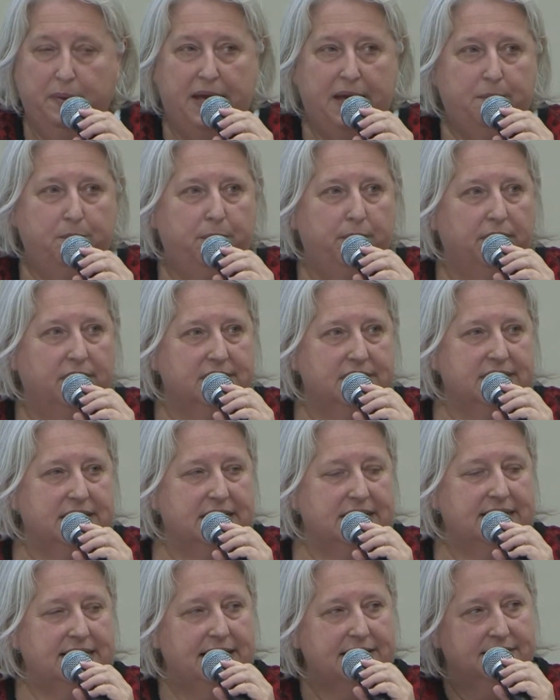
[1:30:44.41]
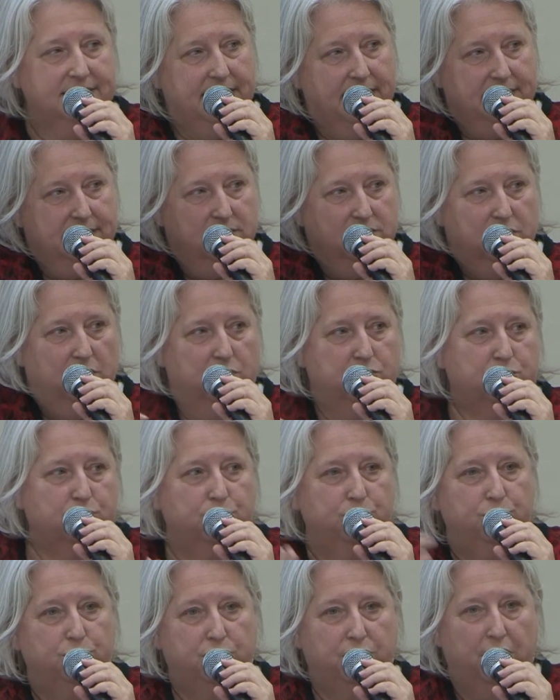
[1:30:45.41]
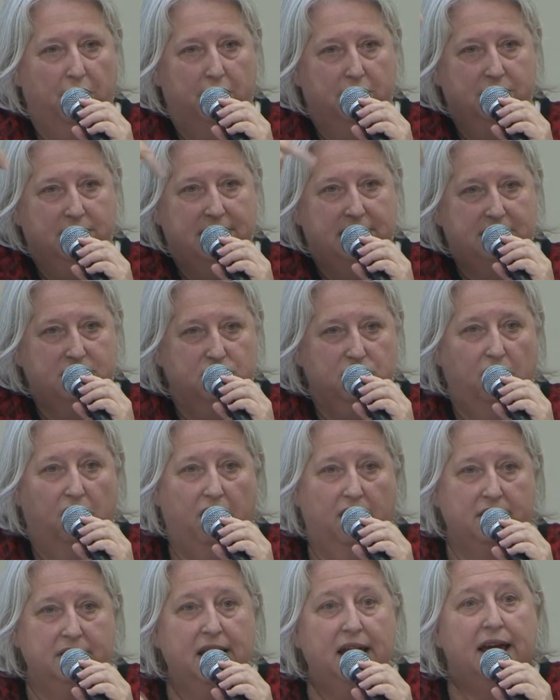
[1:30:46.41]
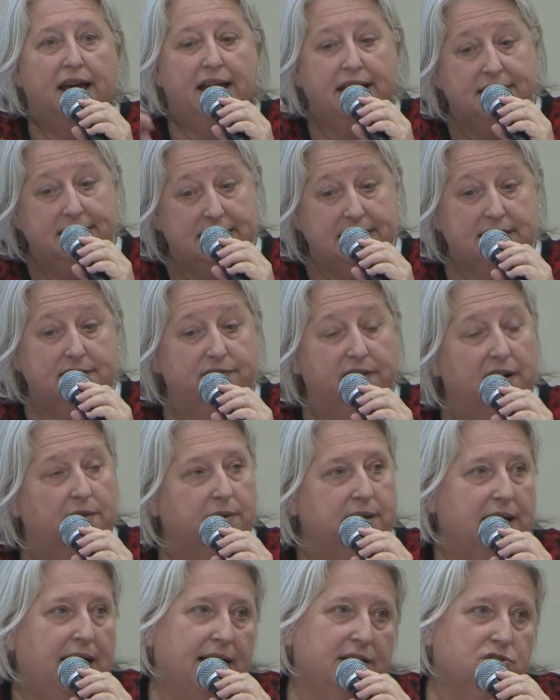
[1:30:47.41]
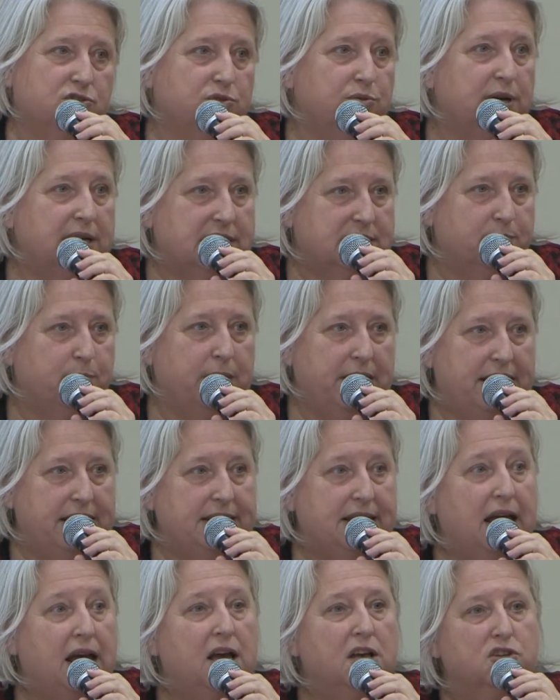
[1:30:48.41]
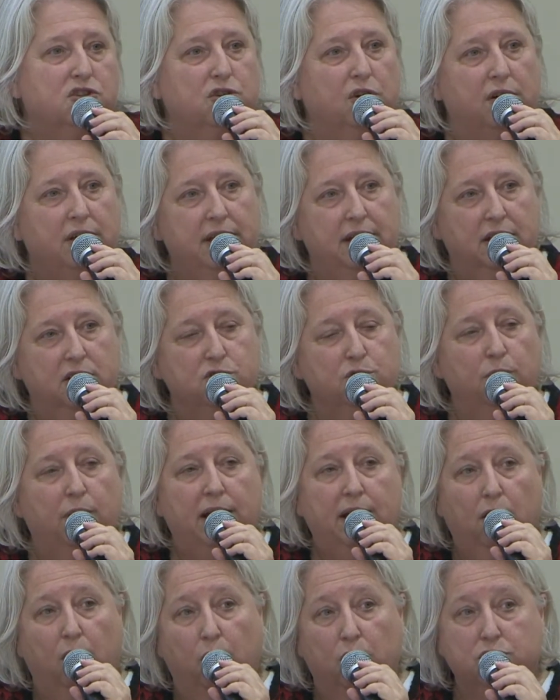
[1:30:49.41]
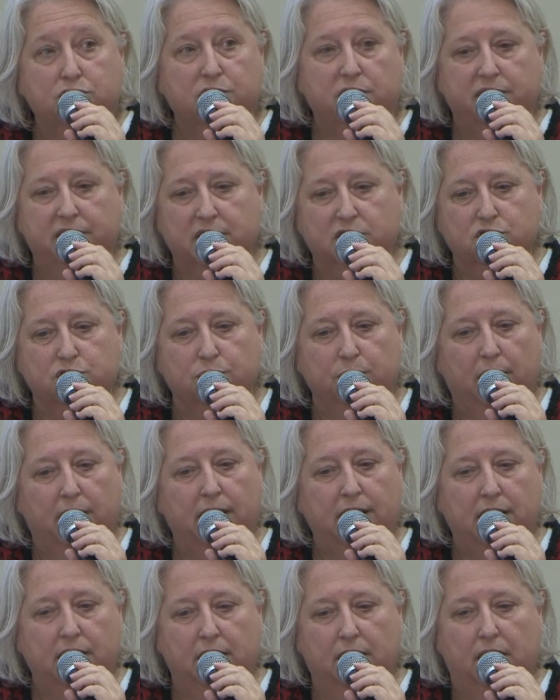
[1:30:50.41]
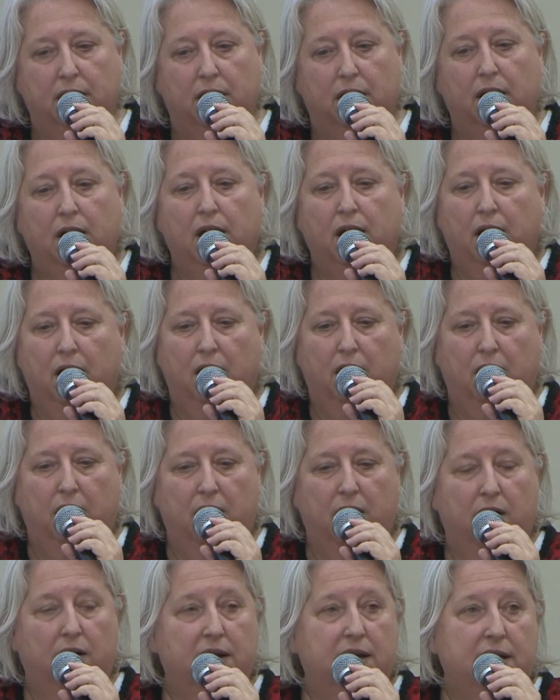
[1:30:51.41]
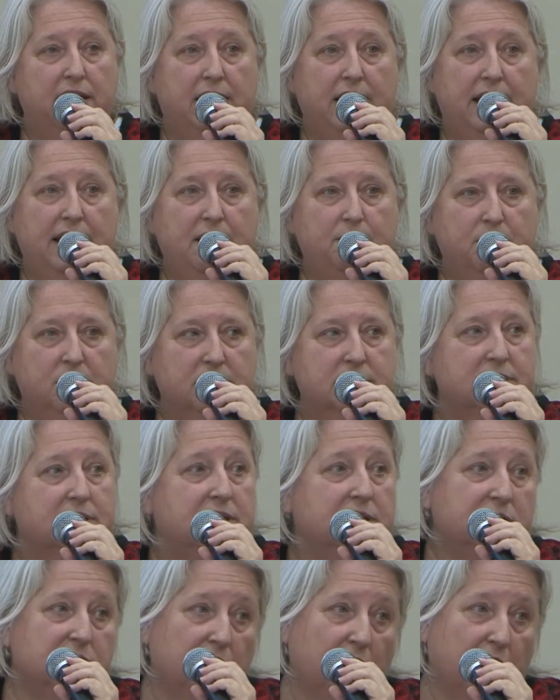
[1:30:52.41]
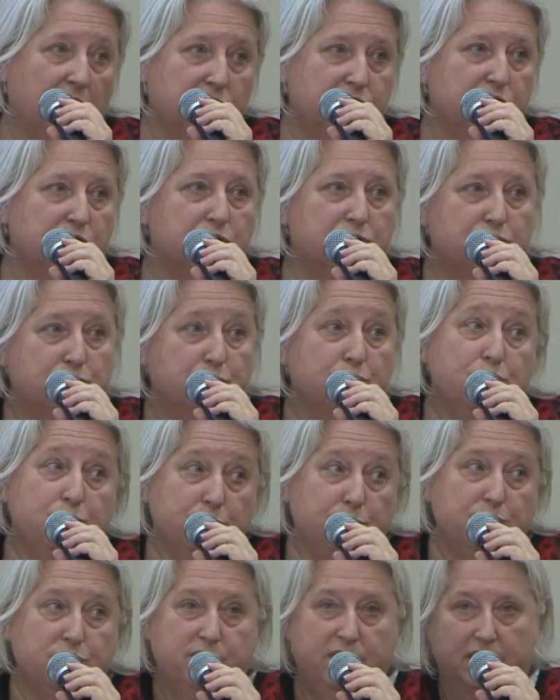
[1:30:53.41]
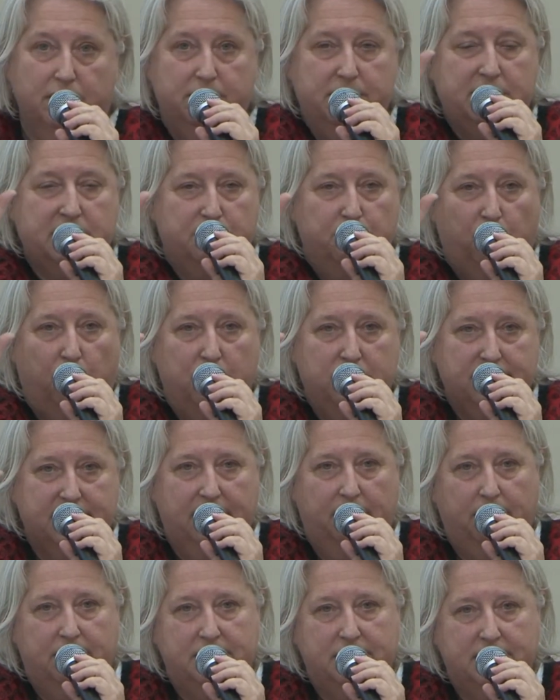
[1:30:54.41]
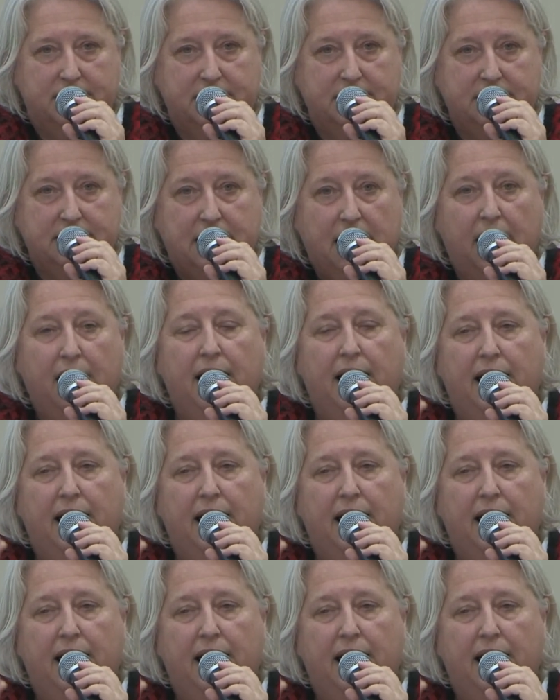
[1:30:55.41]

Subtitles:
paper, things like that to cut and so on. It's very hard to explain. So here you have all the virtual elements in order to use very small sequences,